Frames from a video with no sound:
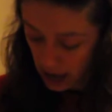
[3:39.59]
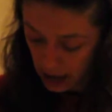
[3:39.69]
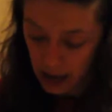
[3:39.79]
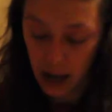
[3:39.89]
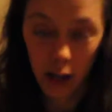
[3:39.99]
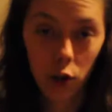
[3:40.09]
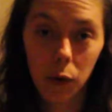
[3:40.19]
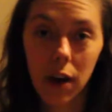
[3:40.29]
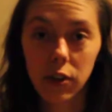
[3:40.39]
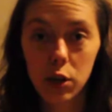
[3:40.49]
and you
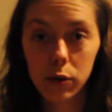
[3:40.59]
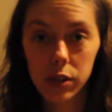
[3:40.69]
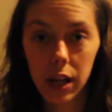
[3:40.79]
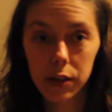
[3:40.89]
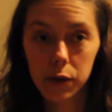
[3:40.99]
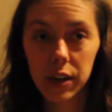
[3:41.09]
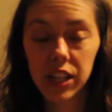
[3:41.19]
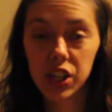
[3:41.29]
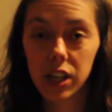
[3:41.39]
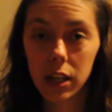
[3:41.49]
have a huge
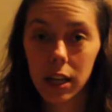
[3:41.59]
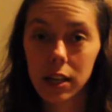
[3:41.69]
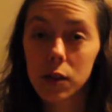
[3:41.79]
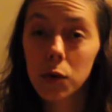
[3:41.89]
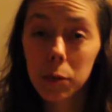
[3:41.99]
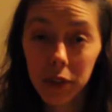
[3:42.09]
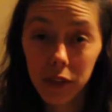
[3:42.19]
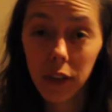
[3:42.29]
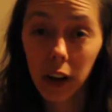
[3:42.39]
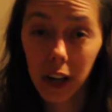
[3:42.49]
laceration, it is going to be
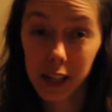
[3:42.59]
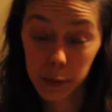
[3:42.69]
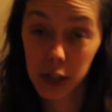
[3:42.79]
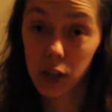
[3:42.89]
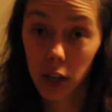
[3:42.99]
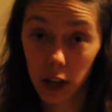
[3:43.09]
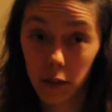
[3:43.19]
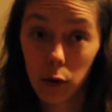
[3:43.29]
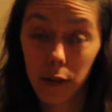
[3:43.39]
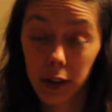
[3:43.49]
especially
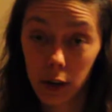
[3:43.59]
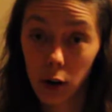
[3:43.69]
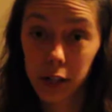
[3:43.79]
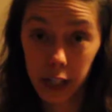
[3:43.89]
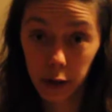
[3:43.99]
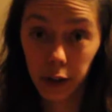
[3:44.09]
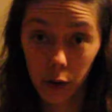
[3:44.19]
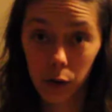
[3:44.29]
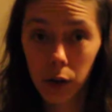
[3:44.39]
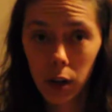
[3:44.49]
if you have an
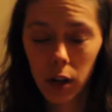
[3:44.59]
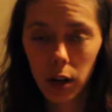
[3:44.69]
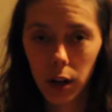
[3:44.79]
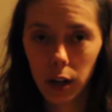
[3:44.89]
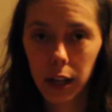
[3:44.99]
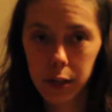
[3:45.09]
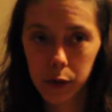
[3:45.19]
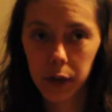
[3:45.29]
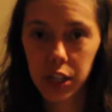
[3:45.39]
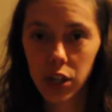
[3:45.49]
arterial
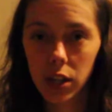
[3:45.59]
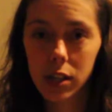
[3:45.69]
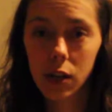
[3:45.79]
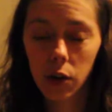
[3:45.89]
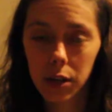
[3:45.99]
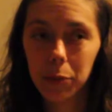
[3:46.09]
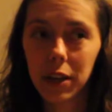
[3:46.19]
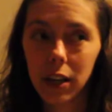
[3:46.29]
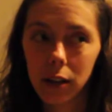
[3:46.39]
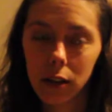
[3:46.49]
laceration, it's going to
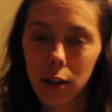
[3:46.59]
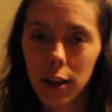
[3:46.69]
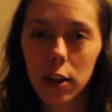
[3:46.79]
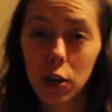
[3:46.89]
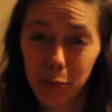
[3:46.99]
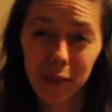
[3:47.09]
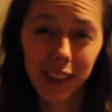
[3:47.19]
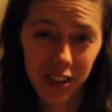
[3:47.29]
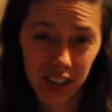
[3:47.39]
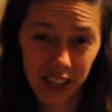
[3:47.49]
be, your
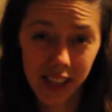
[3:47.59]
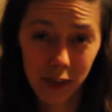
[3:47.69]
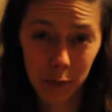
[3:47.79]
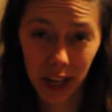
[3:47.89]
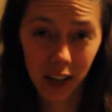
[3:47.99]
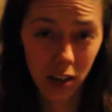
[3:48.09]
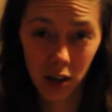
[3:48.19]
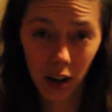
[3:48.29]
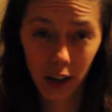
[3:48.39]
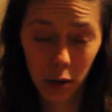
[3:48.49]
chances of making it are
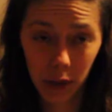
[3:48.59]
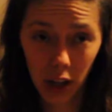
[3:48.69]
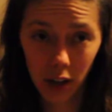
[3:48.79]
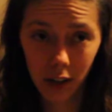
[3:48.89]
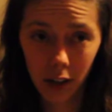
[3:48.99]
not going to be good.